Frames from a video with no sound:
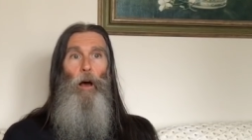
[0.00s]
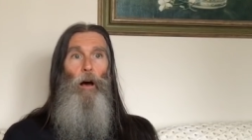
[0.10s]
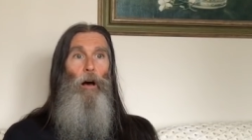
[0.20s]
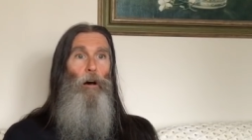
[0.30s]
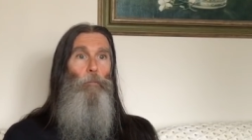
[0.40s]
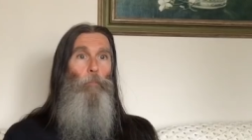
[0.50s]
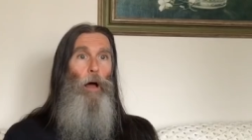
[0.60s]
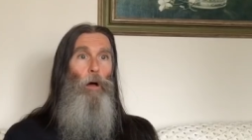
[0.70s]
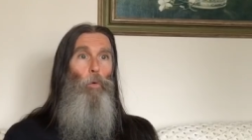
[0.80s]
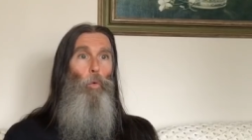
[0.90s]
um,
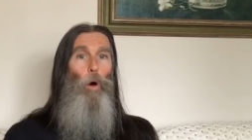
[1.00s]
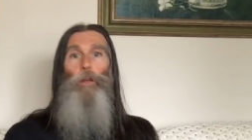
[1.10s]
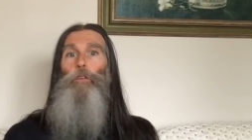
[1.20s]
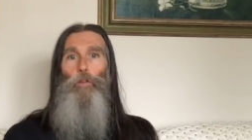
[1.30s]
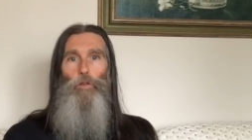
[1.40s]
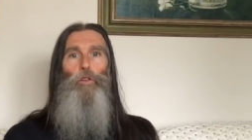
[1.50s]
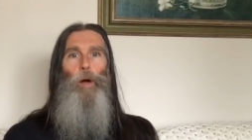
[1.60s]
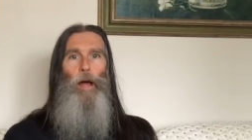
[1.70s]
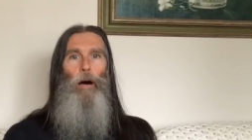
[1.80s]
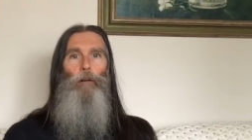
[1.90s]
what do
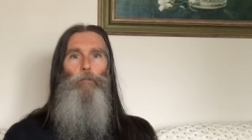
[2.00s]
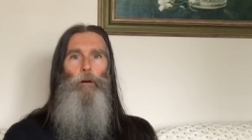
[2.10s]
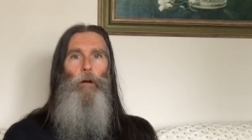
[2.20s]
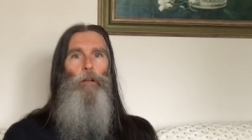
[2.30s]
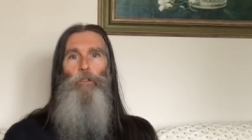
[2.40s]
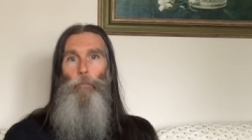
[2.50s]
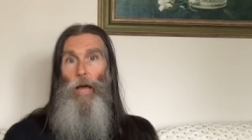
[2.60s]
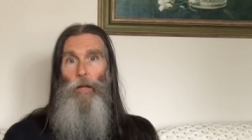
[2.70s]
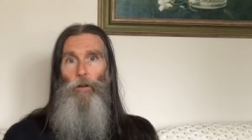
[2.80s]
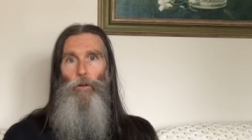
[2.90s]
you have to
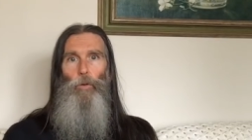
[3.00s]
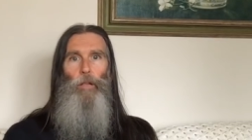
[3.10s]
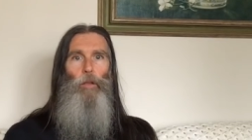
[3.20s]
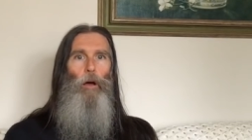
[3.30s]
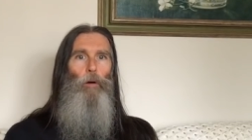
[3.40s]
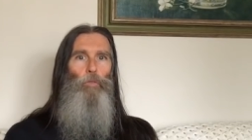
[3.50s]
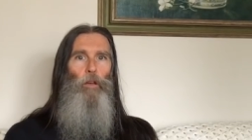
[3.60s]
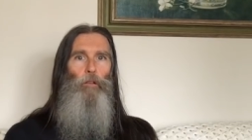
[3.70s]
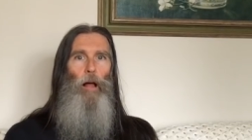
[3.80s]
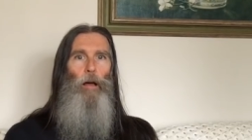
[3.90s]
make do in um,
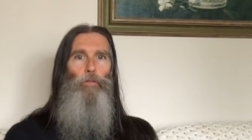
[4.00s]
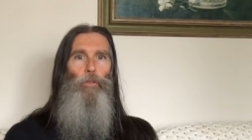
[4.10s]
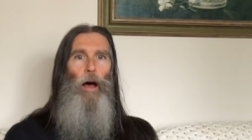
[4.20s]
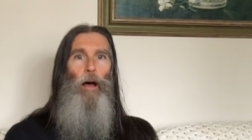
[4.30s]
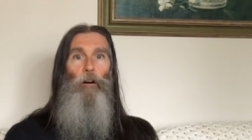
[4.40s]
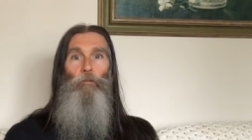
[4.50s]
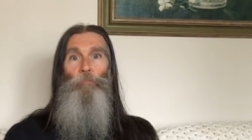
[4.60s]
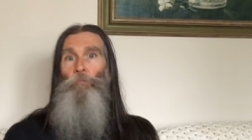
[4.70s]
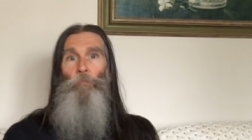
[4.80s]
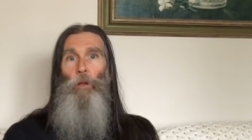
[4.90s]
this lifestyle
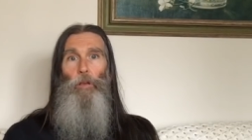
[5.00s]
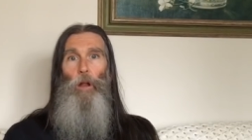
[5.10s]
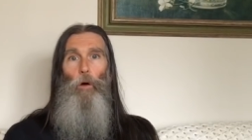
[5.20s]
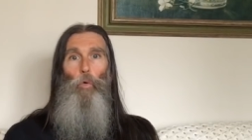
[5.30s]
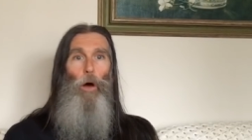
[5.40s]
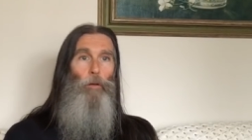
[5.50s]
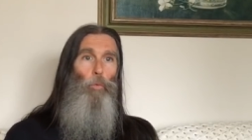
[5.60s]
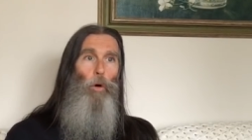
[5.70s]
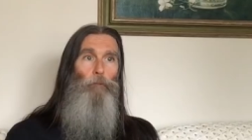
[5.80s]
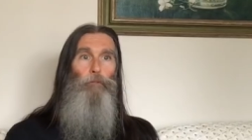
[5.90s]
you know, what,
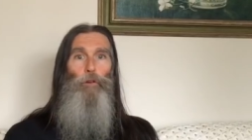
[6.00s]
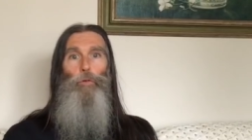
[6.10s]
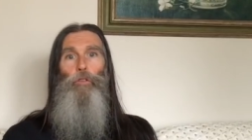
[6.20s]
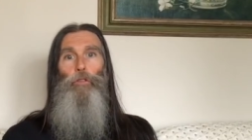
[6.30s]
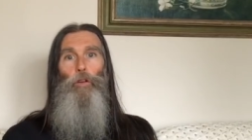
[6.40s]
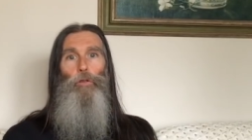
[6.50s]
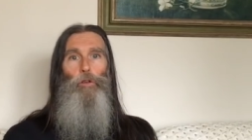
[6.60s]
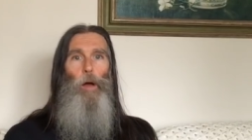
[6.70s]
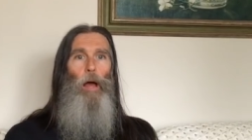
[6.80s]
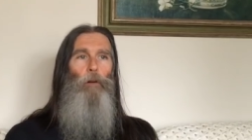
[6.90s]
what fruits do
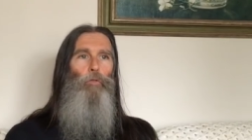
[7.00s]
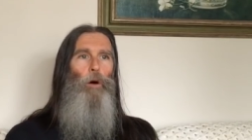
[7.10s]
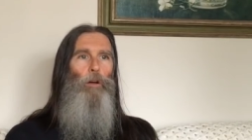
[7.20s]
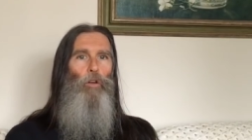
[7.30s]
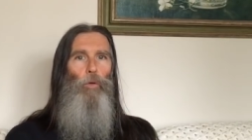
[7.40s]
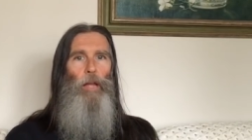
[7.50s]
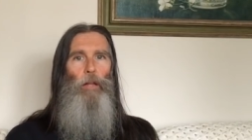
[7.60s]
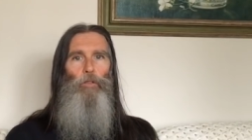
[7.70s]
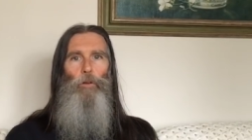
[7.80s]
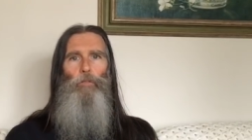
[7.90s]
you have? What
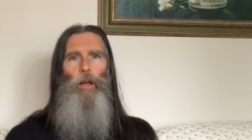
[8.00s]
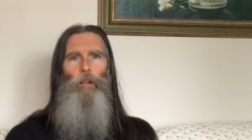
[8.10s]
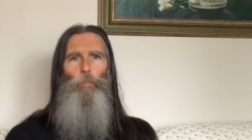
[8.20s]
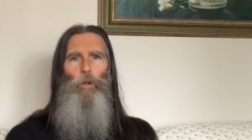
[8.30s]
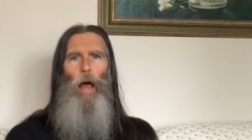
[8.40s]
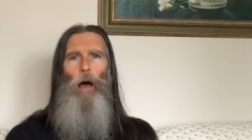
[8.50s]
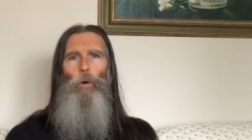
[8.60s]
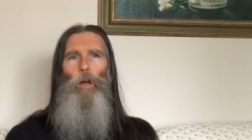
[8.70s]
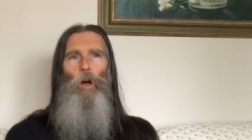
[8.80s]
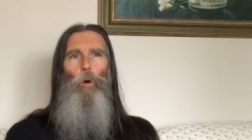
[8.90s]
greens are available?
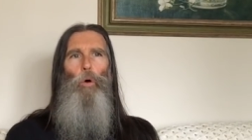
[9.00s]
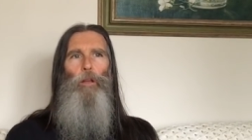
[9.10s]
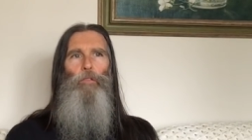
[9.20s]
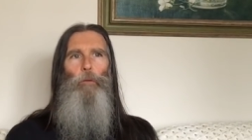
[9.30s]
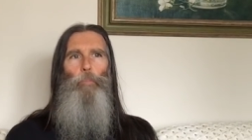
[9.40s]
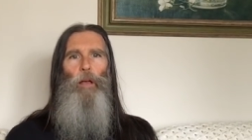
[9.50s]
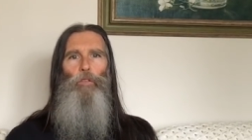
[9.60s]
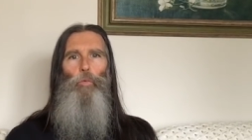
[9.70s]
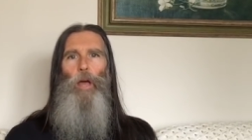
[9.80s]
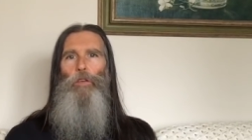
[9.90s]
How, what is the
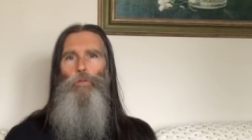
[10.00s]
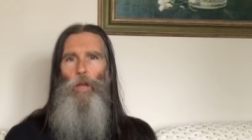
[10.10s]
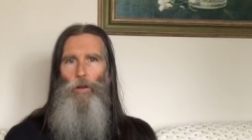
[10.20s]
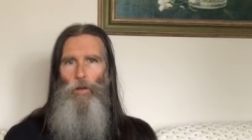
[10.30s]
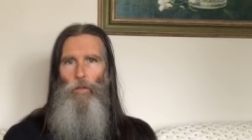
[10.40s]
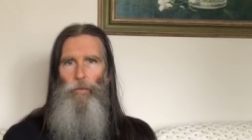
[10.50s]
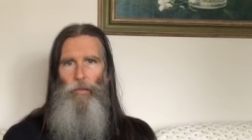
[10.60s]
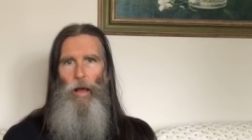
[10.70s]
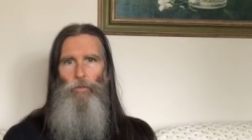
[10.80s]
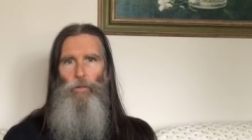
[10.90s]
best way you can do this
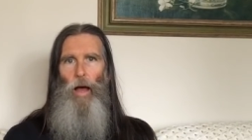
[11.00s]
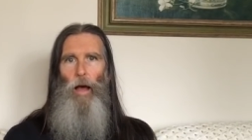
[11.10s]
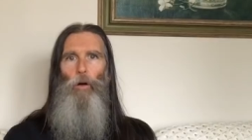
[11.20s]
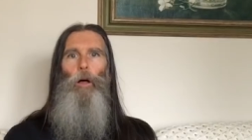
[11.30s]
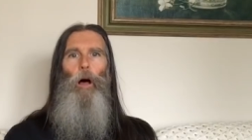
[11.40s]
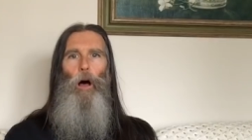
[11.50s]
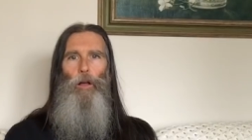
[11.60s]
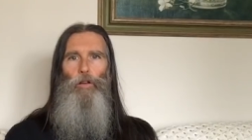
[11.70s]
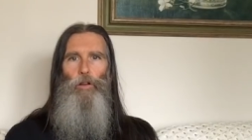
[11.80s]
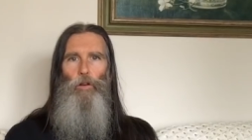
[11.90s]
lifestyle
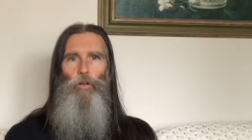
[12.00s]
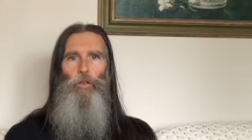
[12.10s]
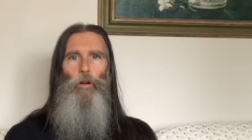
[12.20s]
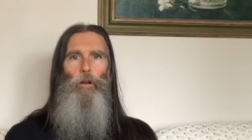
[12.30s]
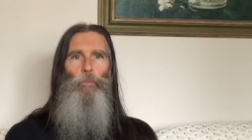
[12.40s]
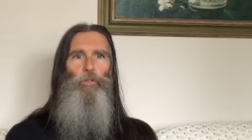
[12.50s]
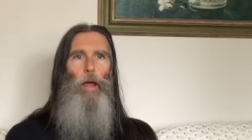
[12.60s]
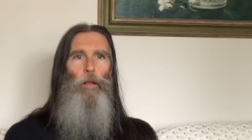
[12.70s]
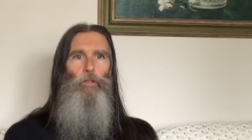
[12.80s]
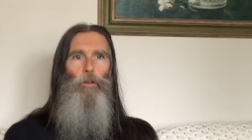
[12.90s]
under your
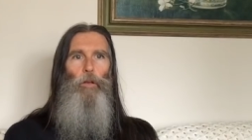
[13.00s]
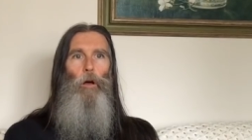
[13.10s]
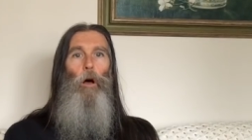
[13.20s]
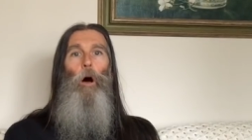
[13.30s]
circumstances?